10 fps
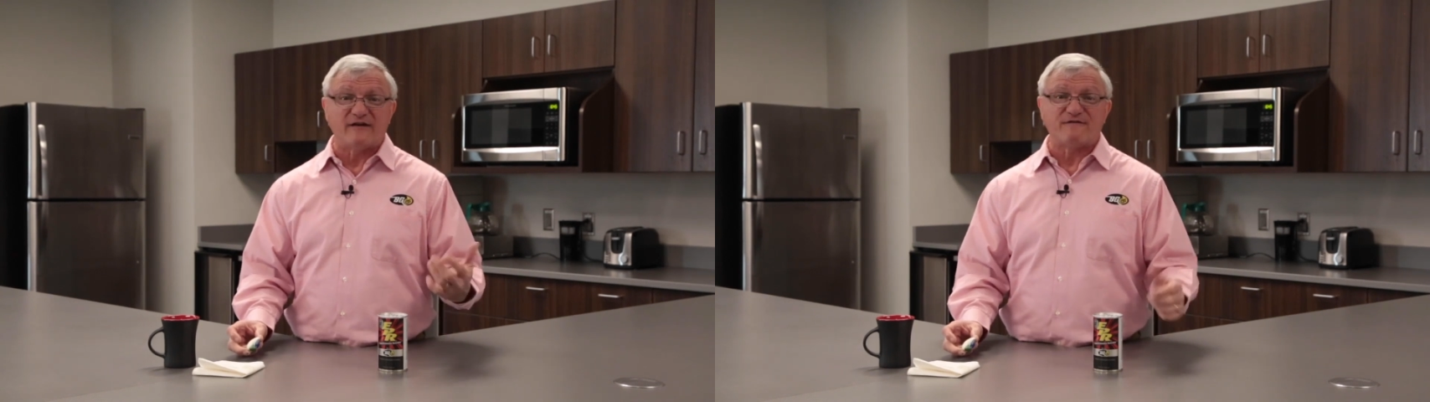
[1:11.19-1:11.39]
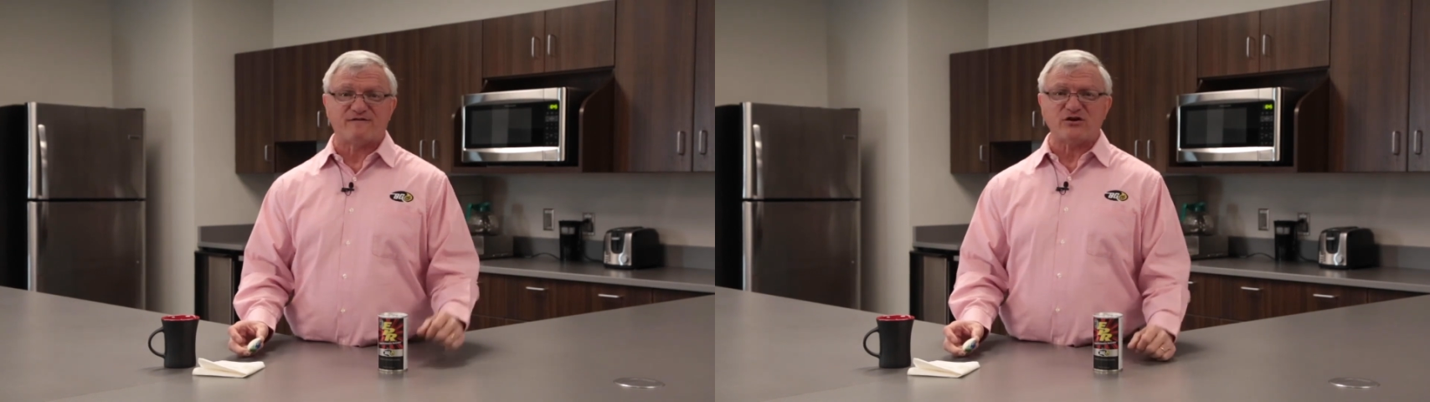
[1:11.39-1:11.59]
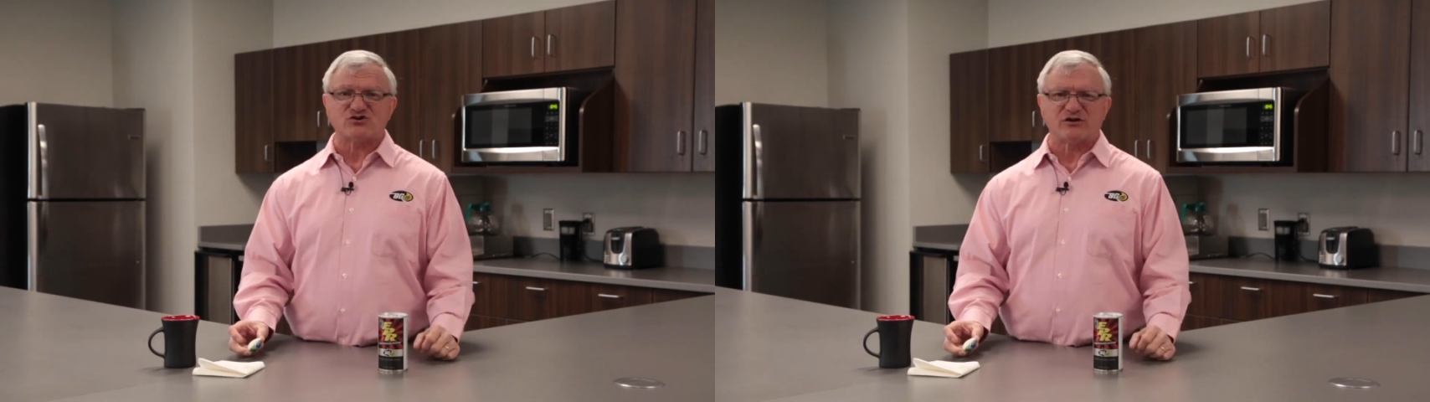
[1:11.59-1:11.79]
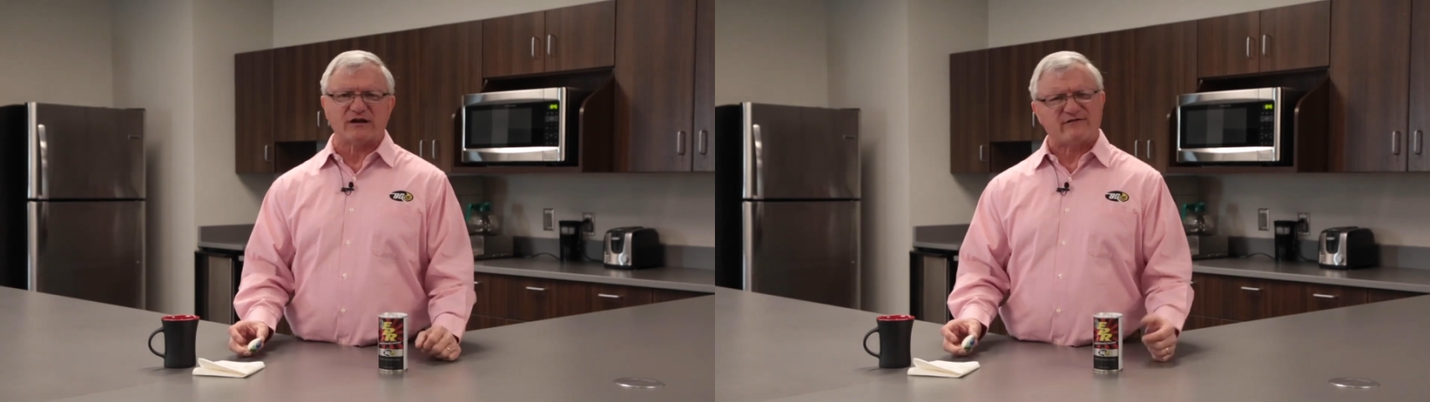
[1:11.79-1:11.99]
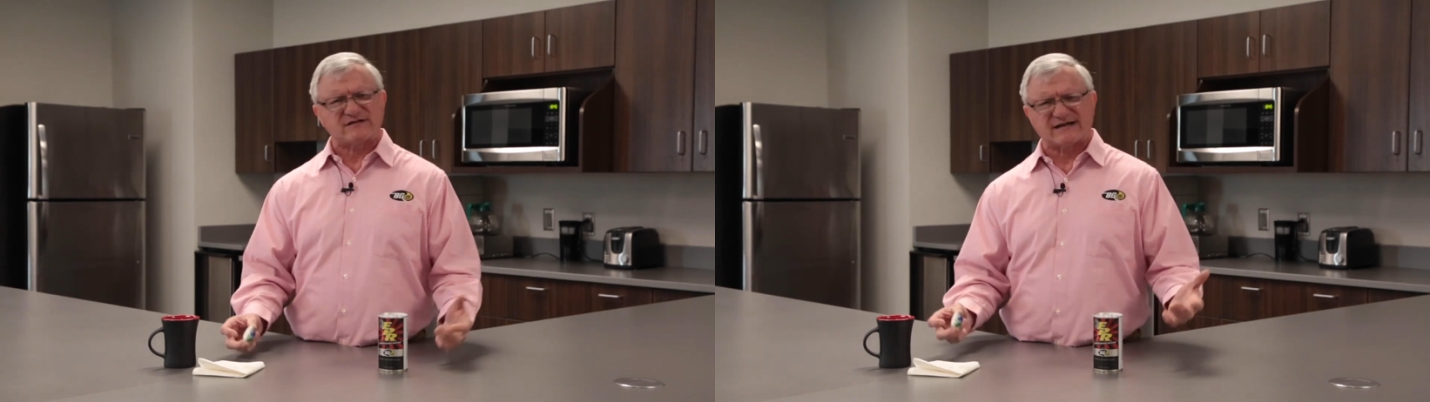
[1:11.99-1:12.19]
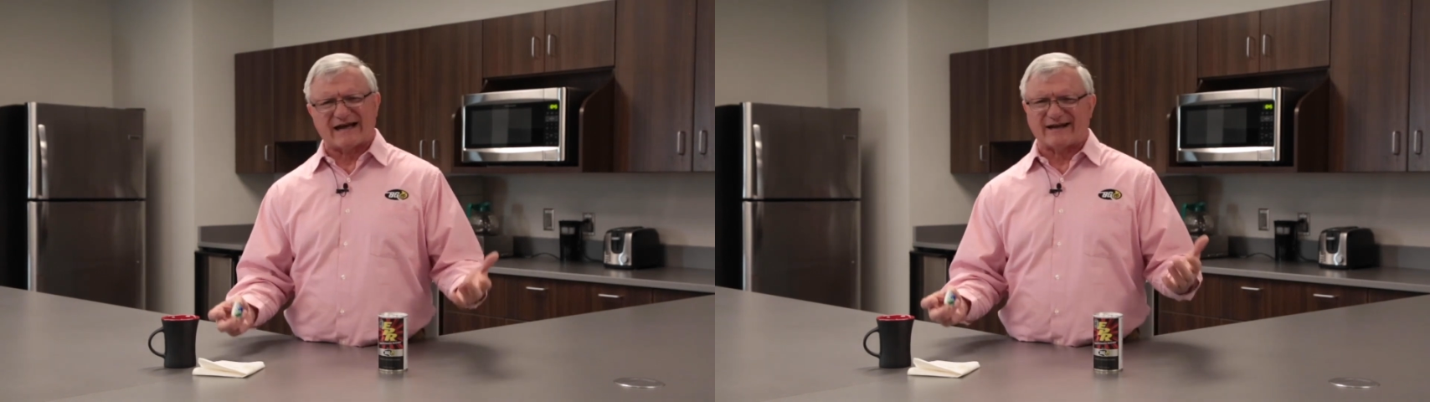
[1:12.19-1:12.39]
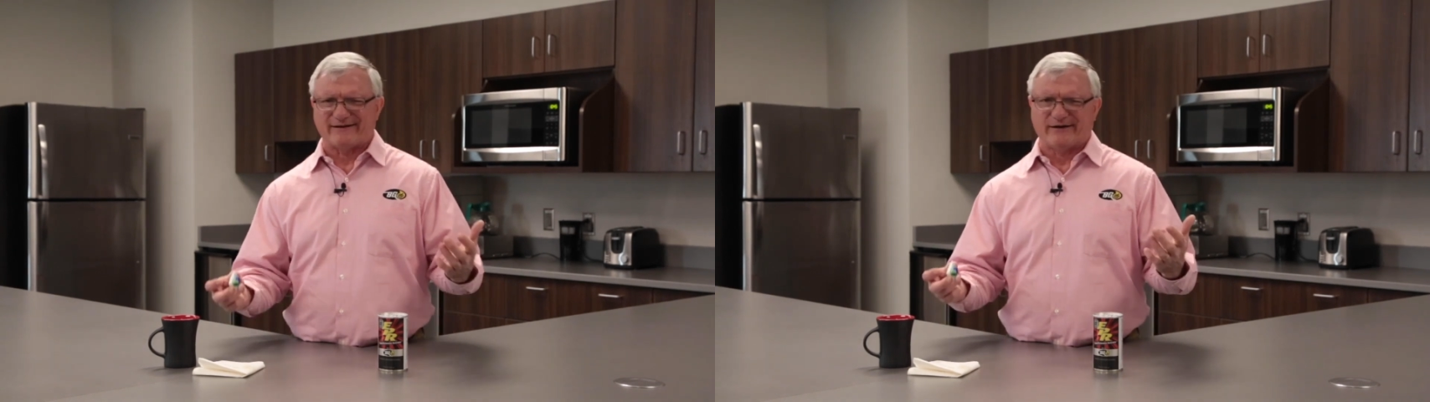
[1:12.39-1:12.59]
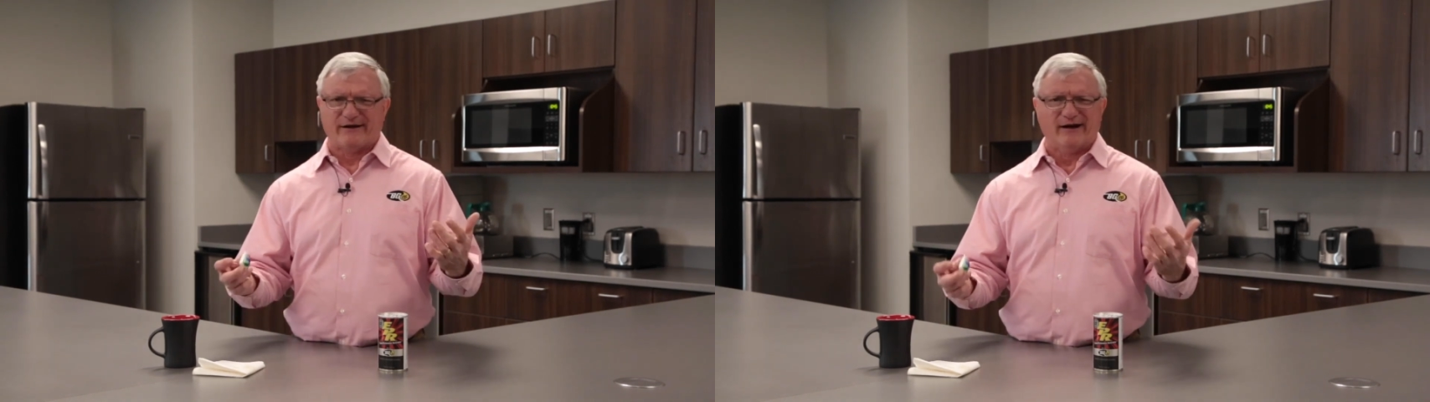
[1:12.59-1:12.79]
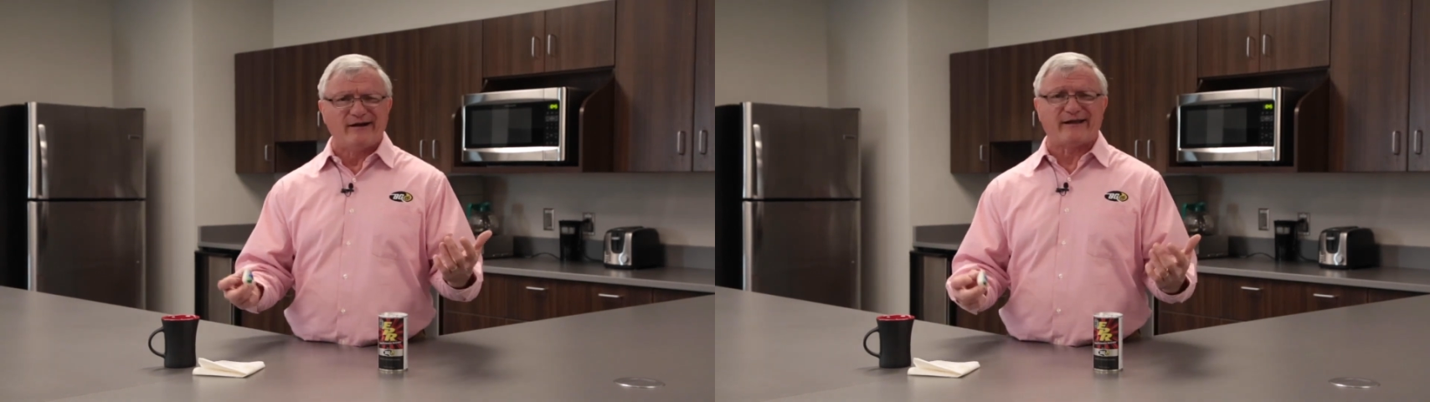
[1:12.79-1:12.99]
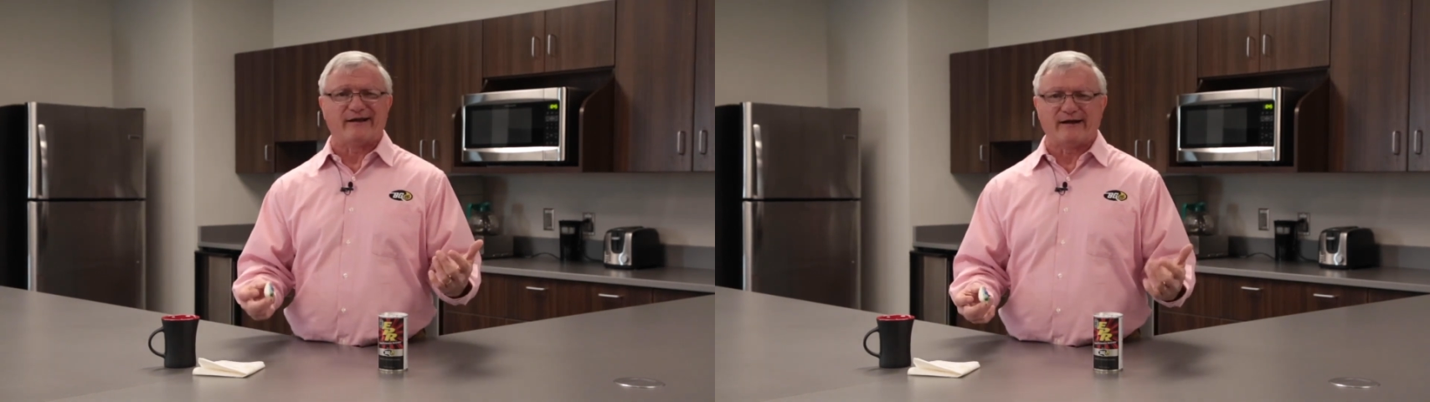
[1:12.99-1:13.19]
efficient if it's got
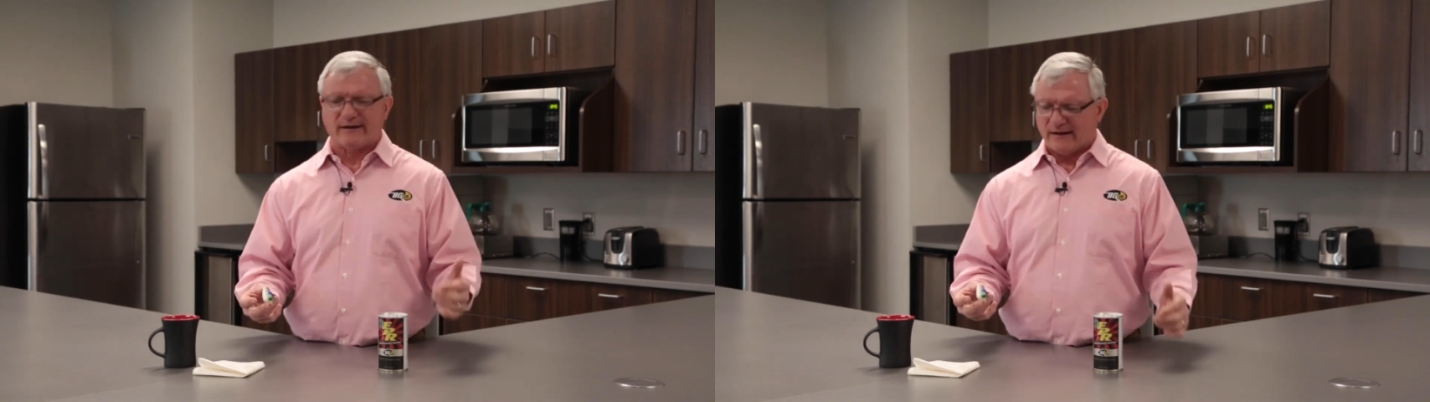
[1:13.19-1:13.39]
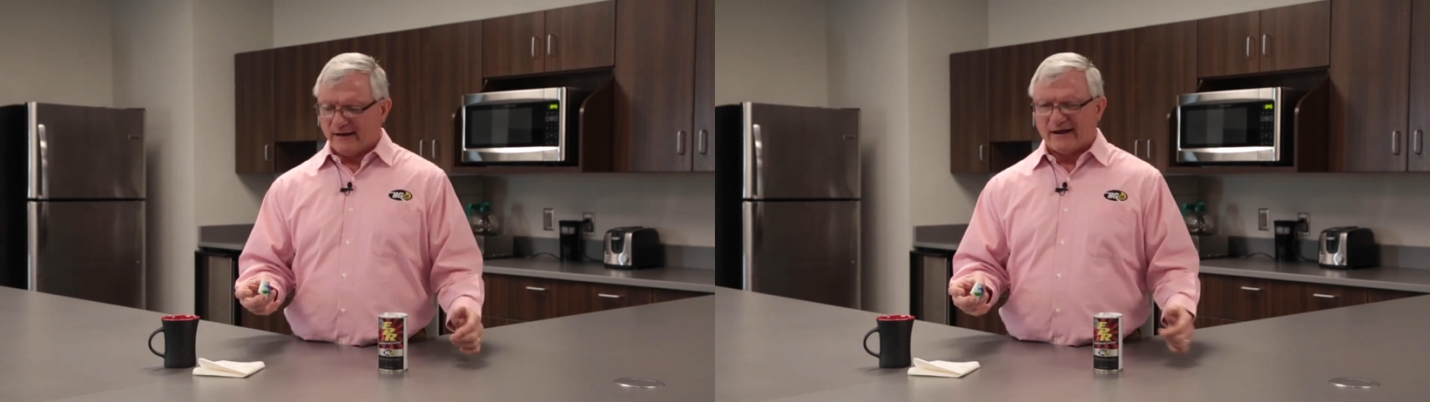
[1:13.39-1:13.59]
gunk in it,